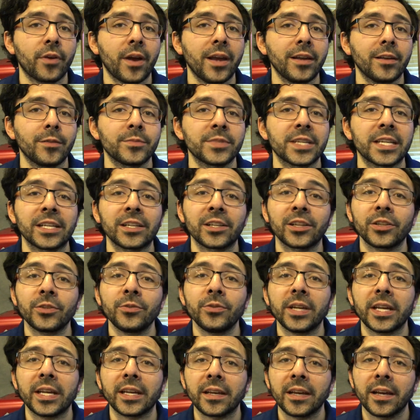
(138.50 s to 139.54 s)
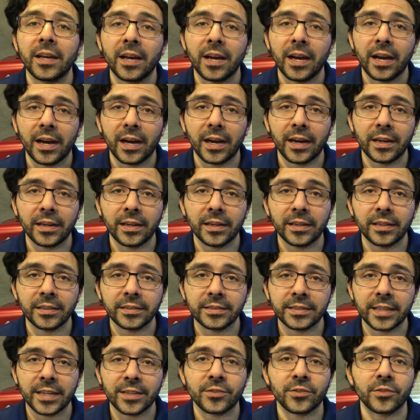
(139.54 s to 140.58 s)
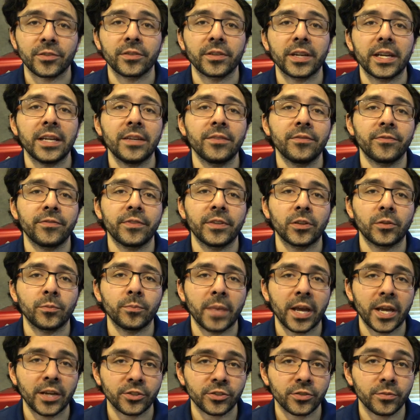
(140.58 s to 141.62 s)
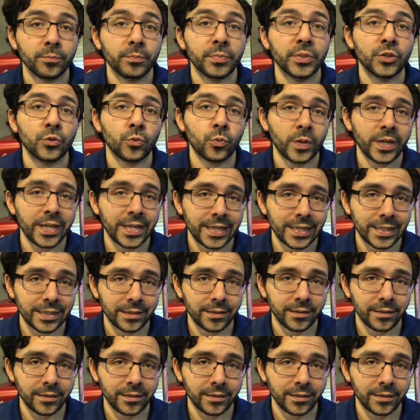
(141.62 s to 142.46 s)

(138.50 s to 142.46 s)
items, including denser infill mesh between.